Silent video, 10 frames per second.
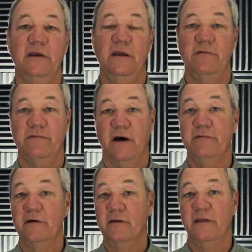a
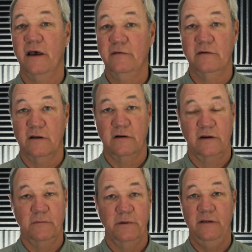$500,000
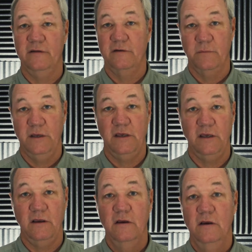company that's
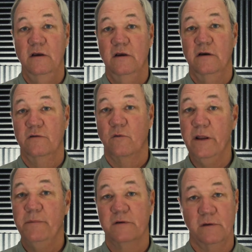making
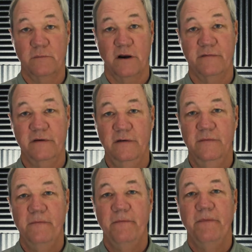20% profit.
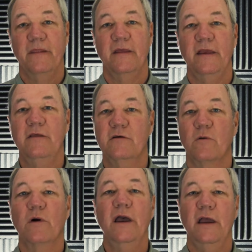Either
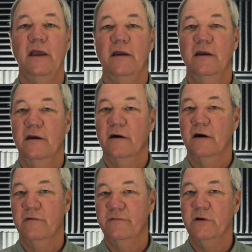way
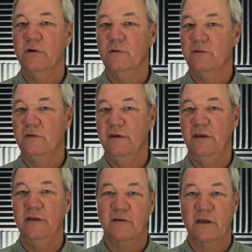of those,
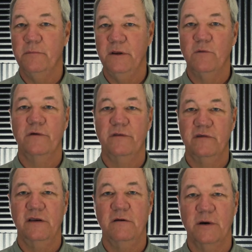it's going to be worth the
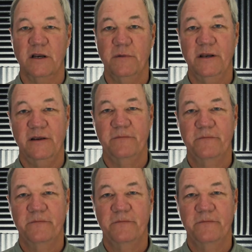same amount of money.